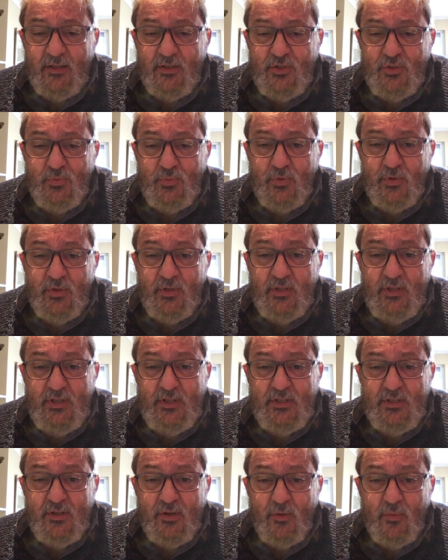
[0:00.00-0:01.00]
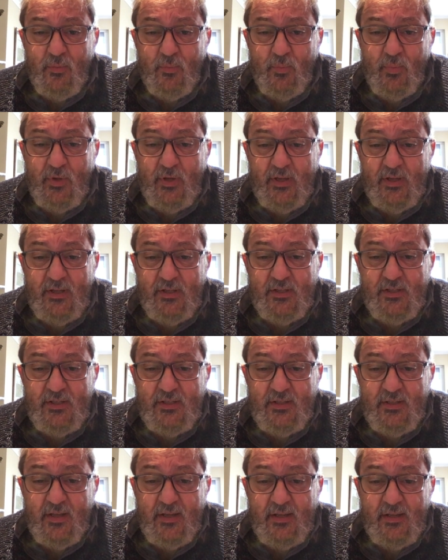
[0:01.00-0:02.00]
next neural
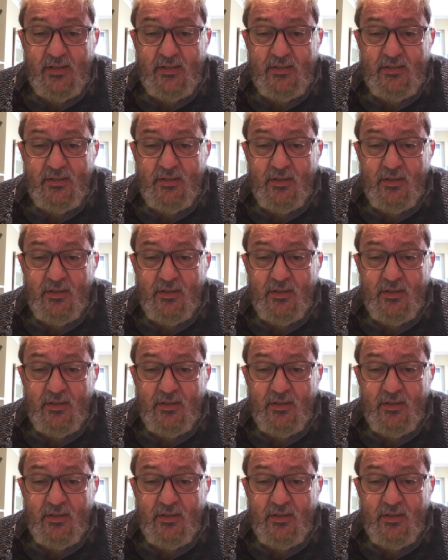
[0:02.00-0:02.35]
fiber,